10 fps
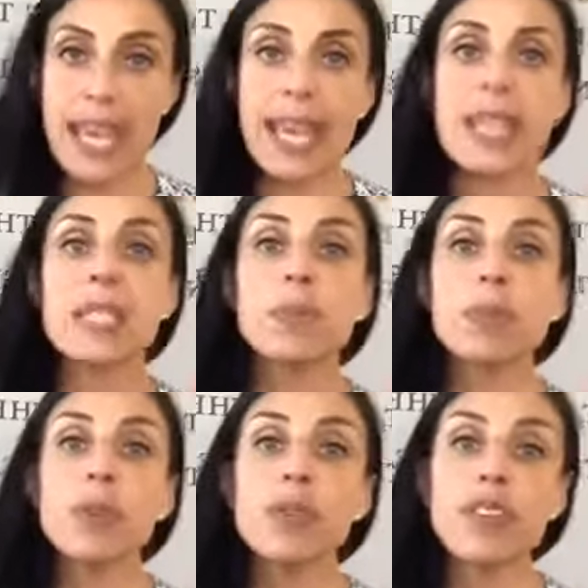It's a
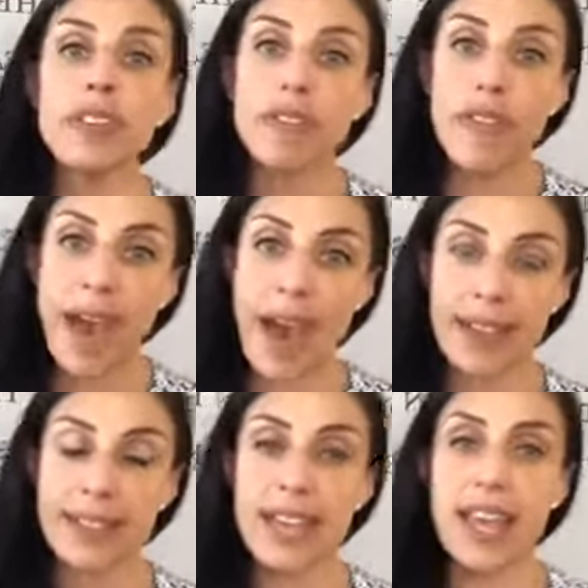proven
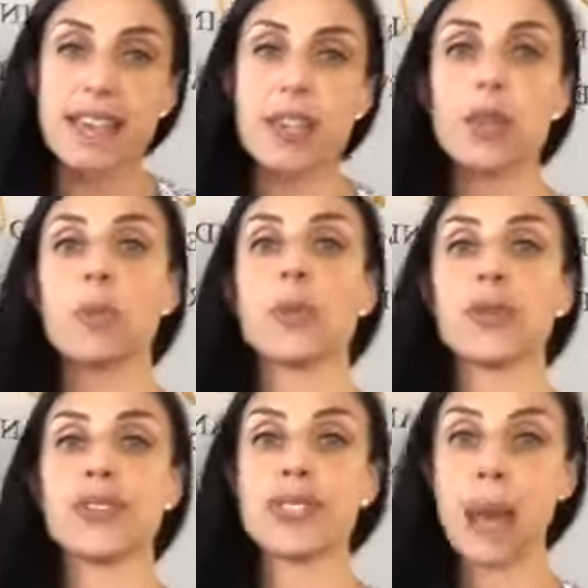fact that your
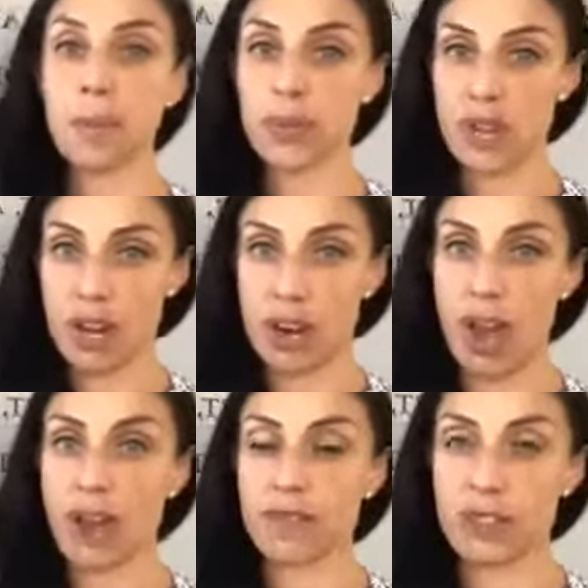perception
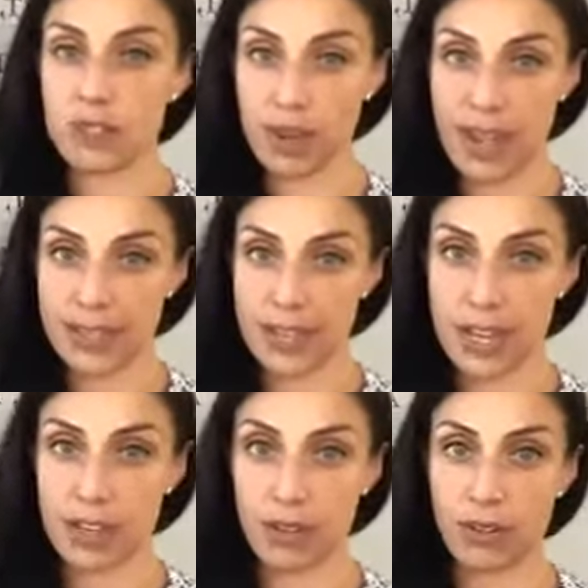of stress
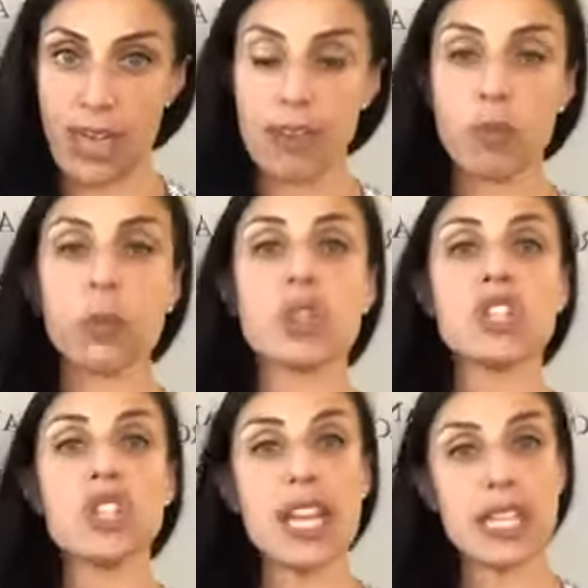in your life will
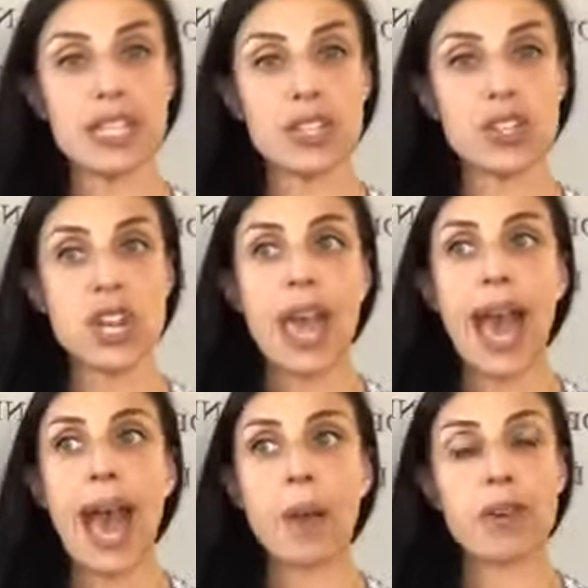change
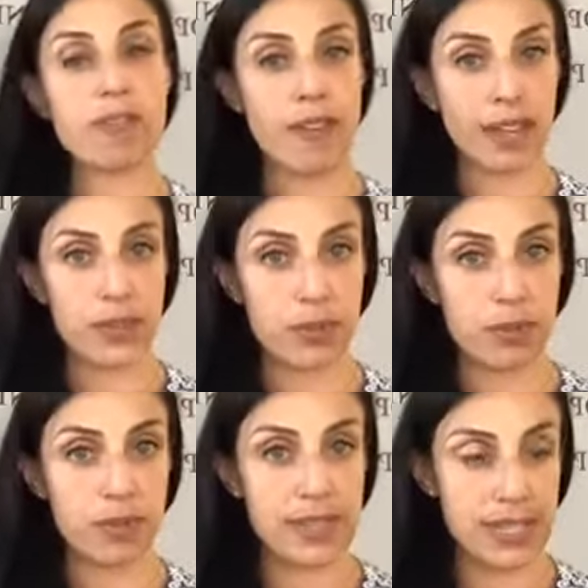how it affects you
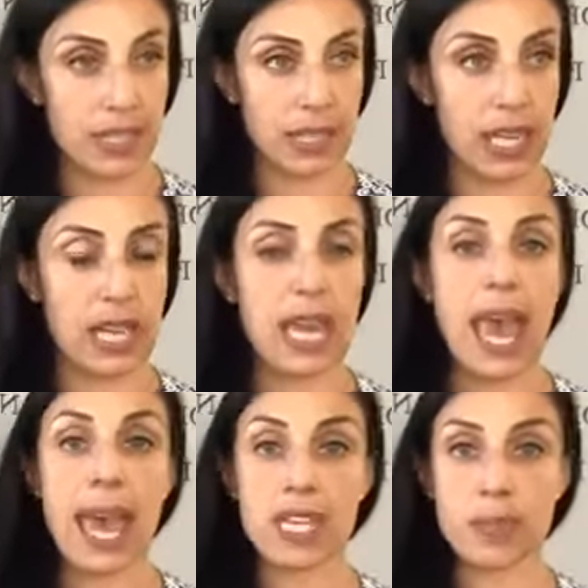physically
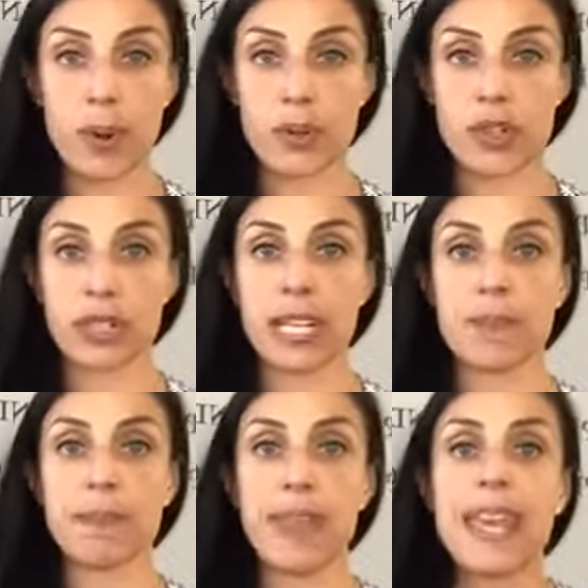and emotionally.
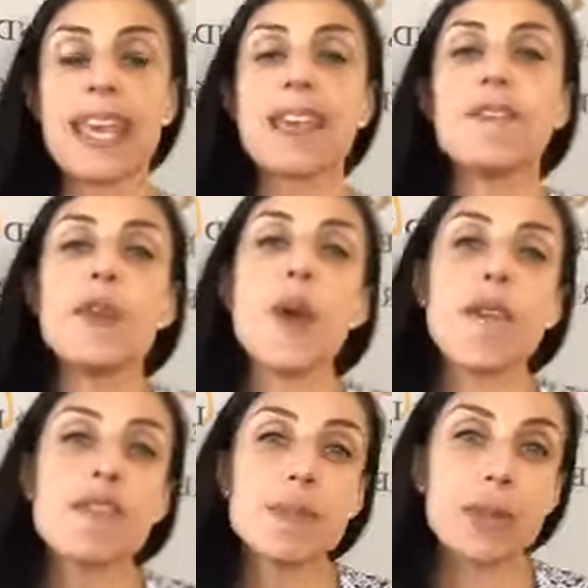If you
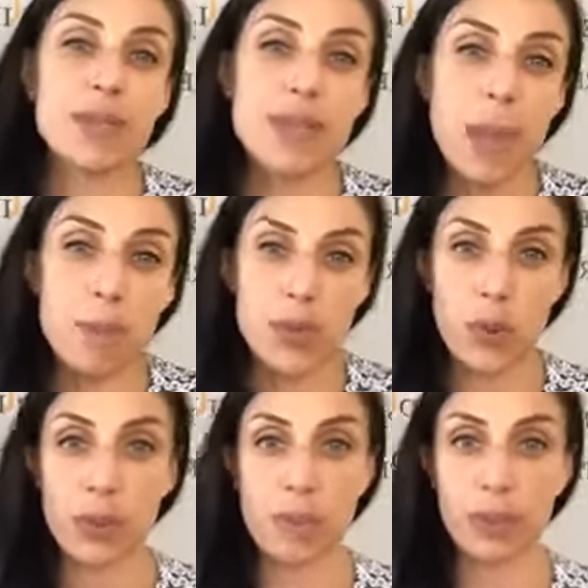have the perception
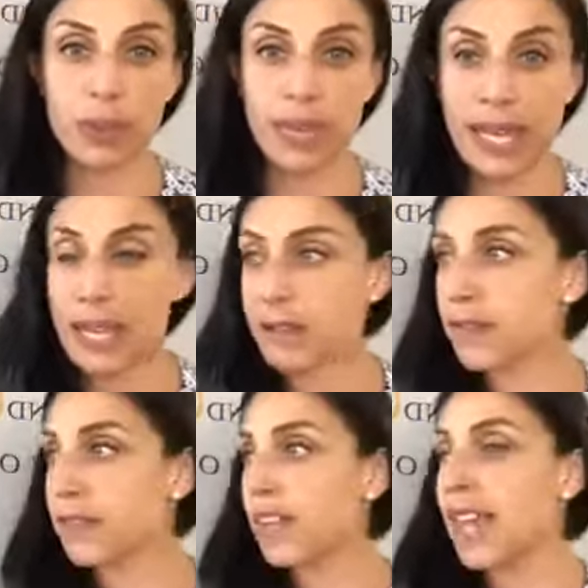or the belief
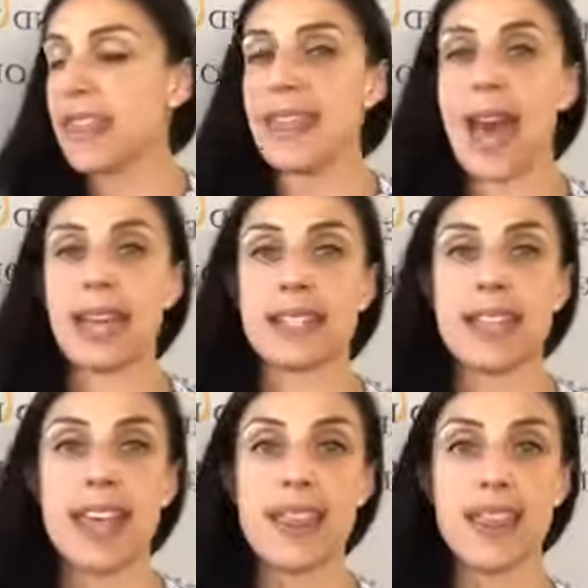that
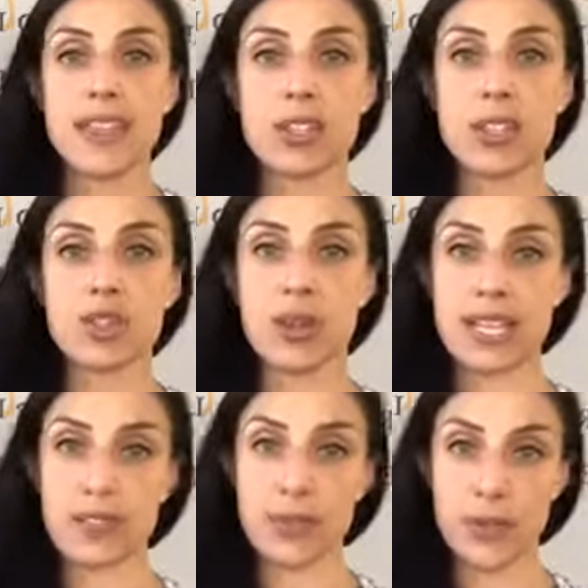this
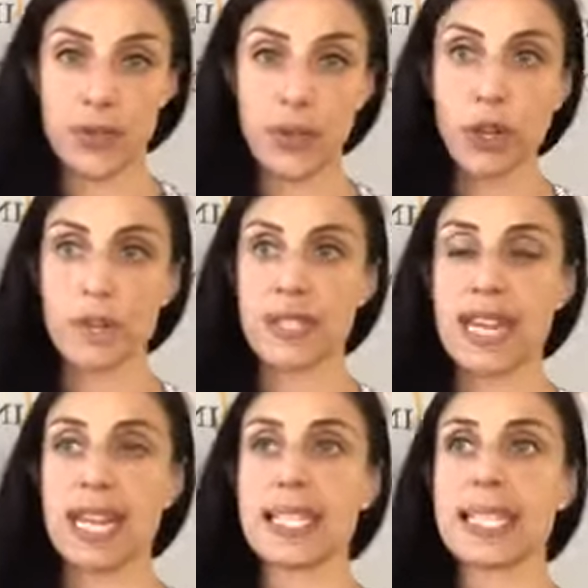stressful
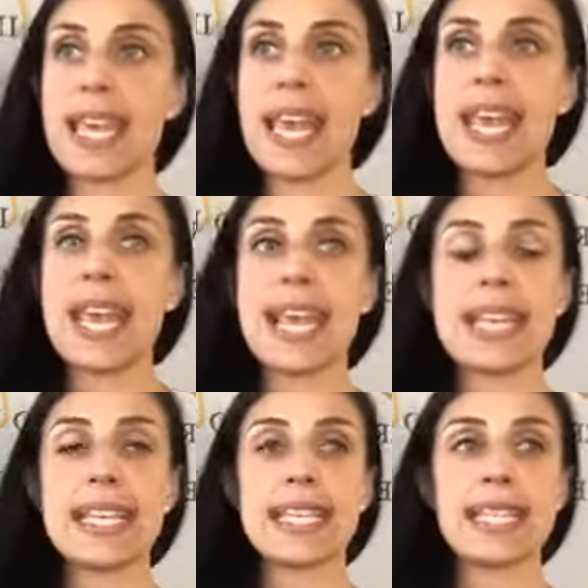circumstance
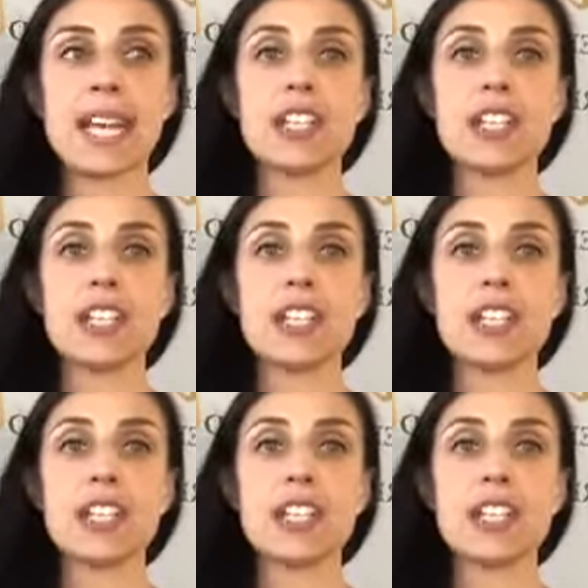is a